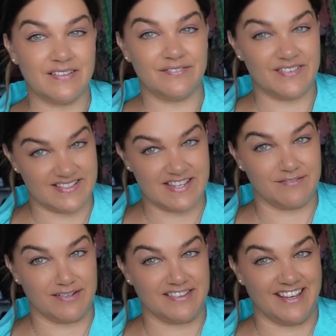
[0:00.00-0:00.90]
fits
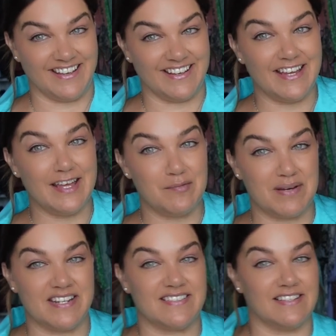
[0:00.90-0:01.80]
everything,
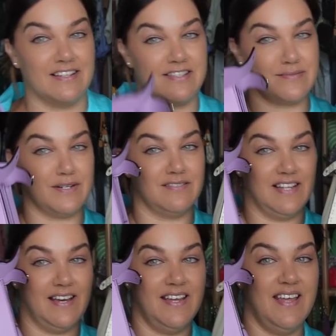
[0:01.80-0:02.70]
but it's a lot
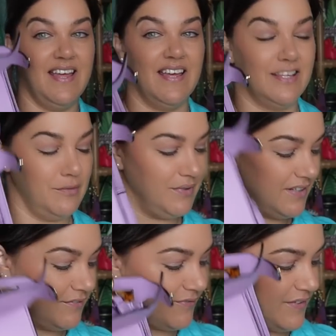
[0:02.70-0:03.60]
smaller. You
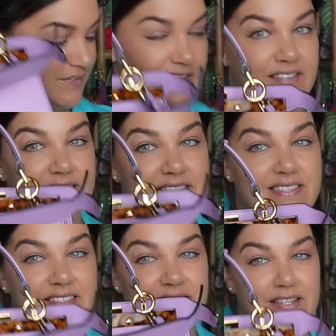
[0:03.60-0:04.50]
wouldn't fill
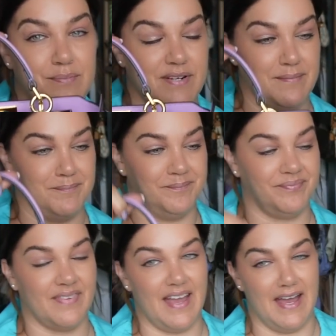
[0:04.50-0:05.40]
this to the brim.
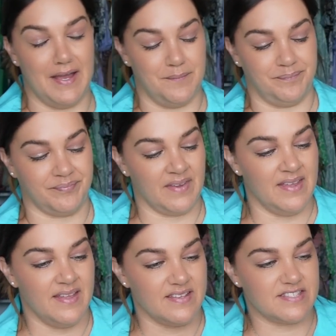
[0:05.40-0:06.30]

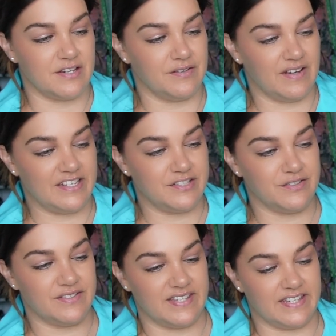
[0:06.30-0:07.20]
So I
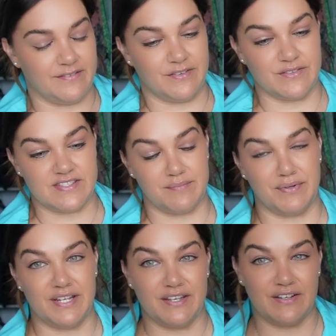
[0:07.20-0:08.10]
do think if you're
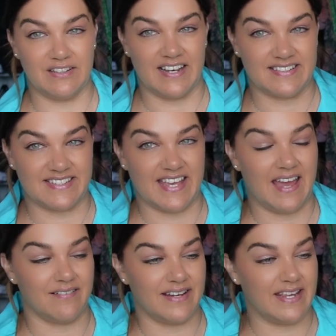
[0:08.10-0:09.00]
somebody who likes to
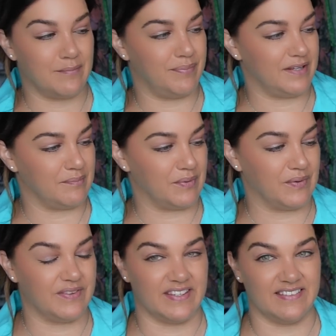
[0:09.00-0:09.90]
carry a bit
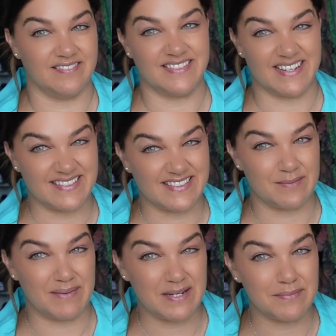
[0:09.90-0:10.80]
more than just
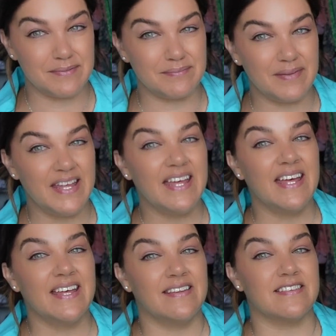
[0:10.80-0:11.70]
the minimum,
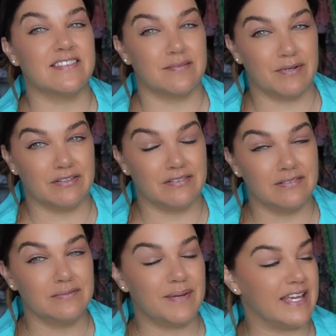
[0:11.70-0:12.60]
the
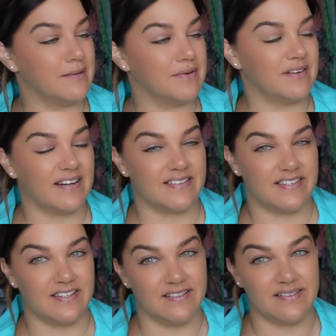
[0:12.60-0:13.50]
small Peekaboo
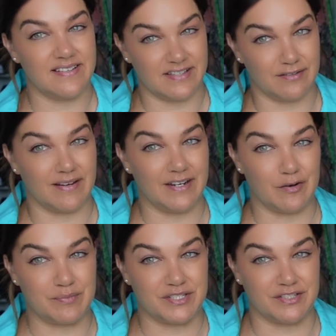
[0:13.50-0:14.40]
Iseeu is a great
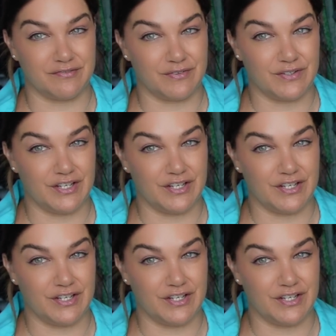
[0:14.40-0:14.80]
option for